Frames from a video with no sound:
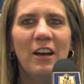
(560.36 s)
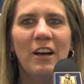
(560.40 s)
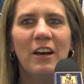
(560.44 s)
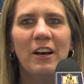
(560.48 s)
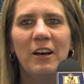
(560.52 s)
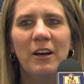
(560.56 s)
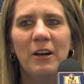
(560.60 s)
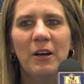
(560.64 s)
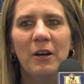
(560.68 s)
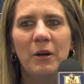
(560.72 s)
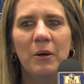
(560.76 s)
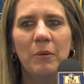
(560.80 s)

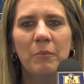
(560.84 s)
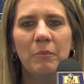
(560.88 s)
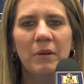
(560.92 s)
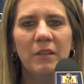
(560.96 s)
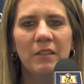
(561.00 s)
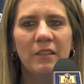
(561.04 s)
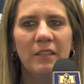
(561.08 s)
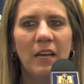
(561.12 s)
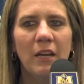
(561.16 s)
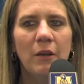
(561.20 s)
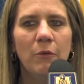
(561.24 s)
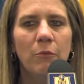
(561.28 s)

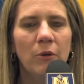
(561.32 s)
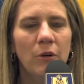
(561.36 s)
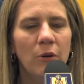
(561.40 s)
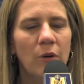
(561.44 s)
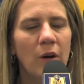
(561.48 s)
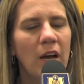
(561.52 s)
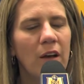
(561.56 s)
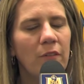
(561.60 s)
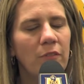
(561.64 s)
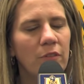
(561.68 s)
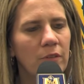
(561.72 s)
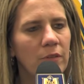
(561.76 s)
but they
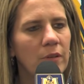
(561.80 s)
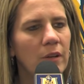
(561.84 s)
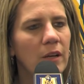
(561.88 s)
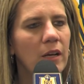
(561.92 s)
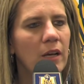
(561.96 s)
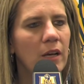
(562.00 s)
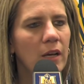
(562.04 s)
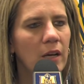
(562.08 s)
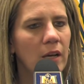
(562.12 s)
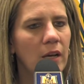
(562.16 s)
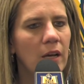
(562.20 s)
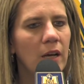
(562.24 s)
will have
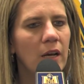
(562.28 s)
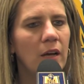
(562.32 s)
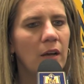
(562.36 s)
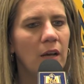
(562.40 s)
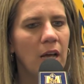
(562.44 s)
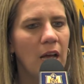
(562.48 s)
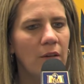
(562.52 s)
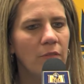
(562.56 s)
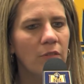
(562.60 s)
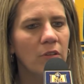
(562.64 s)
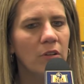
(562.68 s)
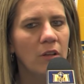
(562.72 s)

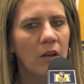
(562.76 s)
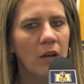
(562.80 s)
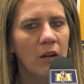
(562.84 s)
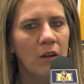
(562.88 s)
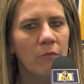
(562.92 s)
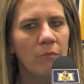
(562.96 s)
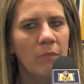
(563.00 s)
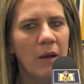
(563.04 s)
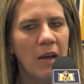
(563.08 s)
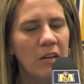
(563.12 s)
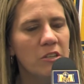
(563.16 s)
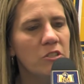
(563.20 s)
a lot
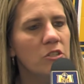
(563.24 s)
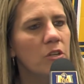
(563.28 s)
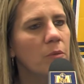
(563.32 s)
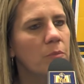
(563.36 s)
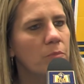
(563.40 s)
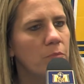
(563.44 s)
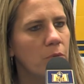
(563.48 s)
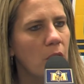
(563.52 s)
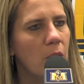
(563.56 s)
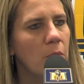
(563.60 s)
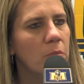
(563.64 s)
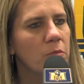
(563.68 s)
of
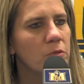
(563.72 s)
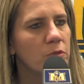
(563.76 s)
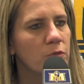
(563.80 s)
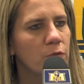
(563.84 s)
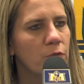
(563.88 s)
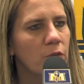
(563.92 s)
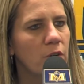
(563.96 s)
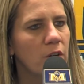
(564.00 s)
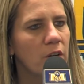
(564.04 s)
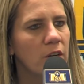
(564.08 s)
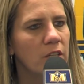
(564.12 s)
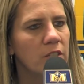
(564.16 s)
matchup problems
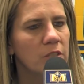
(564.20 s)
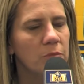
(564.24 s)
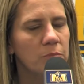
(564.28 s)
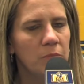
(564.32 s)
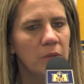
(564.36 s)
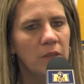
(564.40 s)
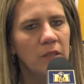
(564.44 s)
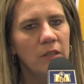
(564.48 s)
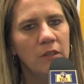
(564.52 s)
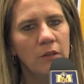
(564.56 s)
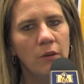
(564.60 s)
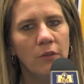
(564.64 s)
for us.
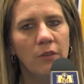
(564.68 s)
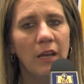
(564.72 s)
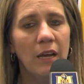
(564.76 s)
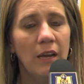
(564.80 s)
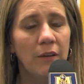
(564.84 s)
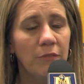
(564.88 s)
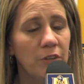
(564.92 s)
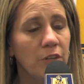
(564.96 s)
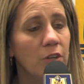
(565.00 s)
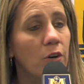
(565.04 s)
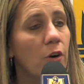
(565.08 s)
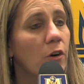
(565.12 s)
But, you know, they
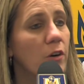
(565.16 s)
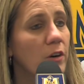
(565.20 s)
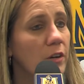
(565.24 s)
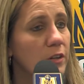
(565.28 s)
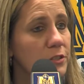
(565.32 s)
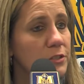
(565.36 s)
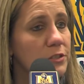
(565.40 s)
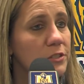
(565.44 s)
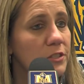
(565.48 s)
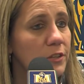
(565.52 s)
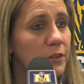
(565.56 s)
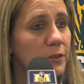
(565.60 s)
have to guard
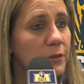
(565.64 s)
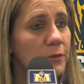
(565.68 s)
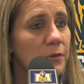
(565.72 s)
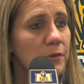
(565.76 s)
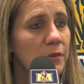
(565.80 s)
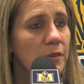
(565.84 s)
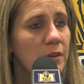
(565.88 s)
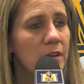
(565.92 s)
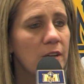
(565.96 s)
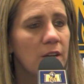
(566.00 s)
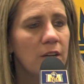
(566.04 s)
us too.